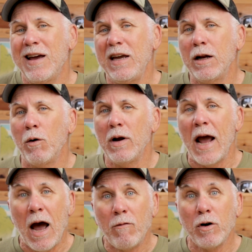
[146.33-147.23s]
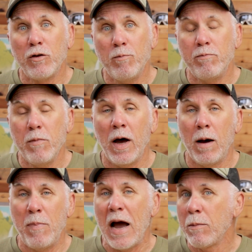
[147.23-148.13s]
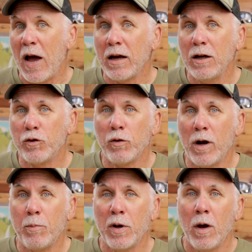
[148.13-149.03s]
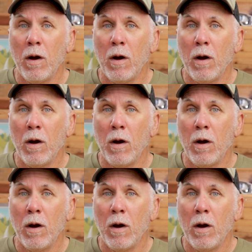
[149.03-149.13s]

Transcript: an average backpacking trip.